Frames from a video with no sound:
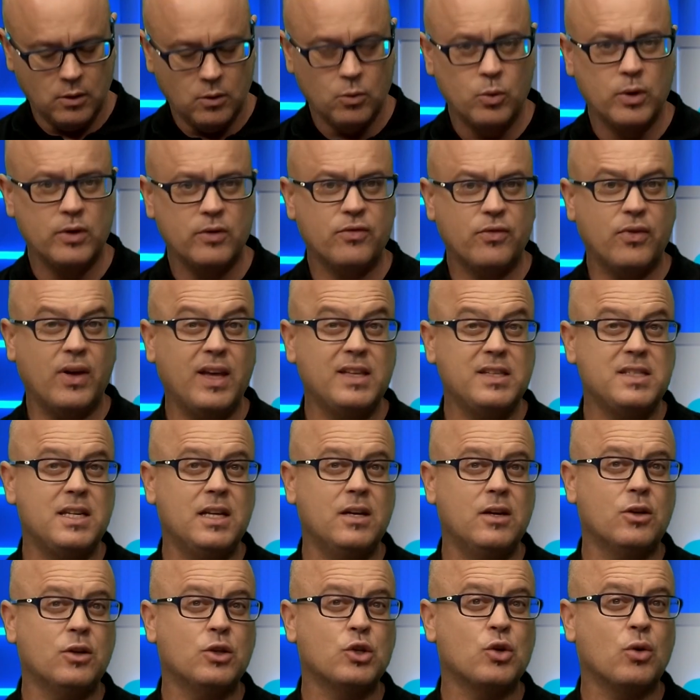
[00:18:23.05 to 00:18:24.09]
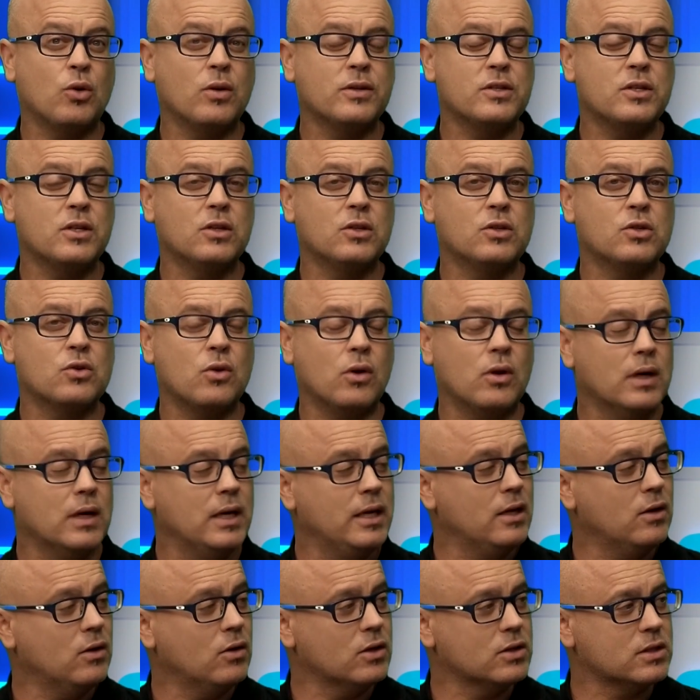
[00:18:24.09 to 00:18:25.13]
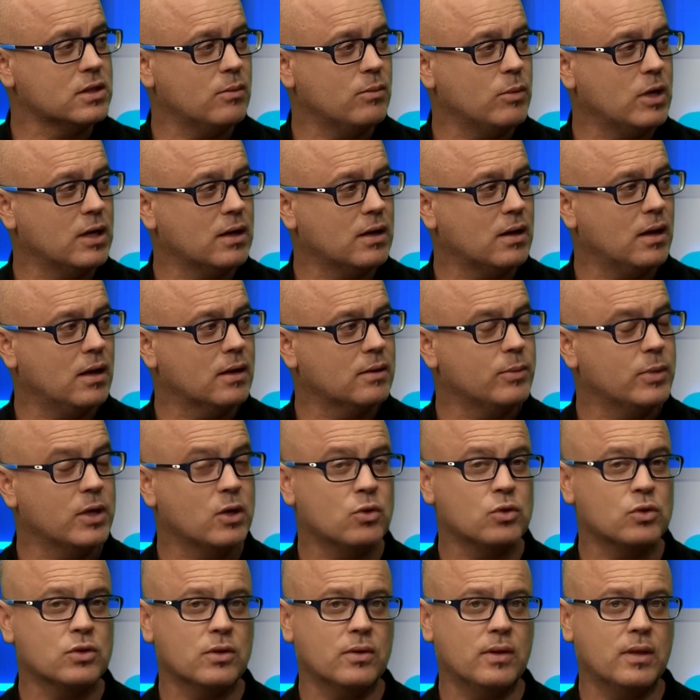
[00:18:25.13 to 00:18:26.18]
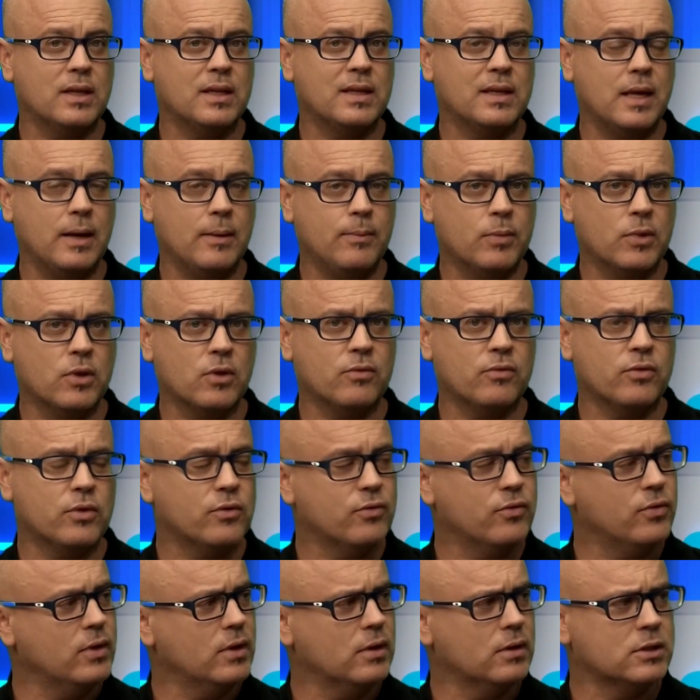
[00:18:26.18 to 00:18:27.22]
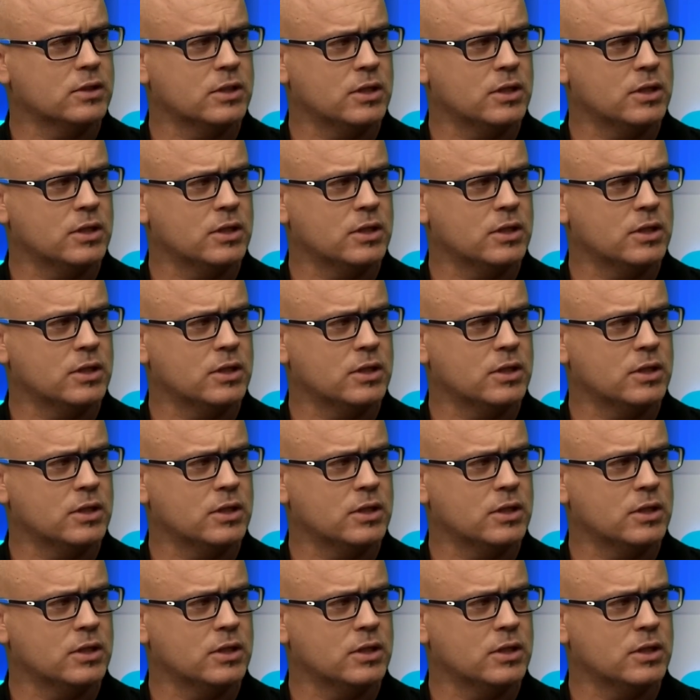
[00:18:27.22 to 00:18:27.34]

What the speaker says: We fancied her chances strongly last time out, Clyde, because of the depth of the field.